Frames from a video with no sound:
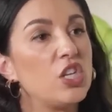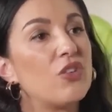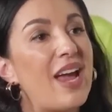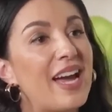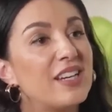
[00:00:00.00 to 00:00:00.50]

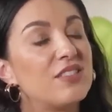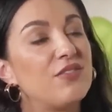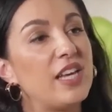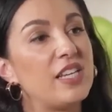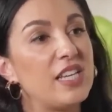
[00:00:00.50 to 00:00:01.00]
You're
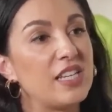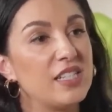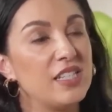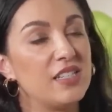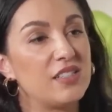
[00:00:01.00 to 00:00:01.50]

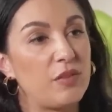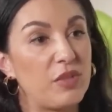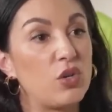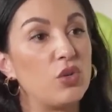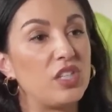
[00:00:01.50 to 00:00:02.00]
activating
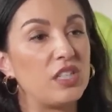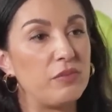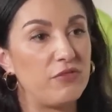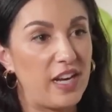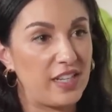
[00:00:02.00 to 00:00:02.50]
something called the
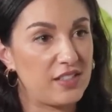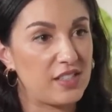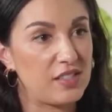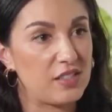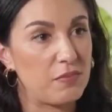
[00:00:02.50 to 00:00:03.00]
glymphatic
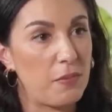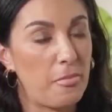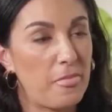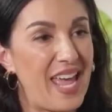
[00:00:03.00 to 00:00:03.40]
system.